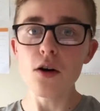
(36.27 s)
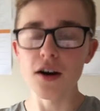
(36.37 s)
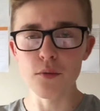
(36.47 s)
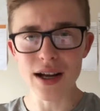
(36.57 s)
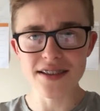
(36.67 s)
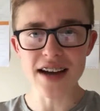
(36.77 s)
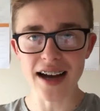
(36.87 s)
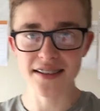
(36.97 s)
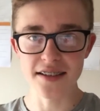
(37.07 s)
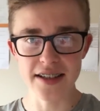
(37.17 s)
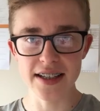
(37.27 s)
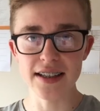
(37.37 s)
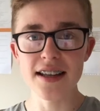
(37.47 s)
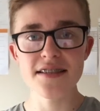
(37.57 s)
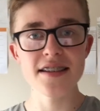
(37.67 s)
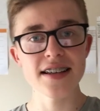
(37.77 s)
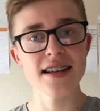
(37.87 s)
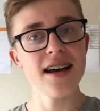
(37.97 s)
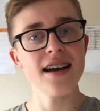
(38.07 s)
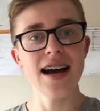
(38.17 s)
I went to add the
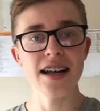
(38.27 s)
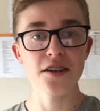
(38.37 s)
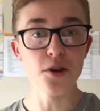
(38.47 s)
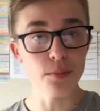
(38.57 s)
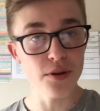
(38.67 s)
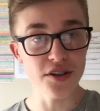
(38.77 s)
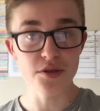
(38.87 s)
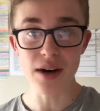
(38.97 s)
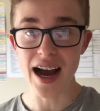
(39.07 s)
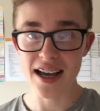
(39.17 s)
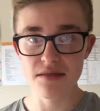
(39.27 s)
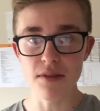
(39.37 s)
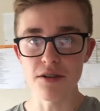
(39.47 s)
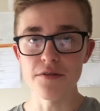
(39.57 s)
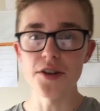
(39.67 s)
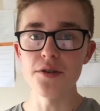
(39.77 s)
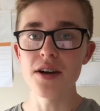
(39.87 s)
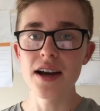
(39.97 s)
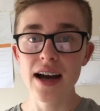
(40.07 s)
listing and it got put into a hazmat review.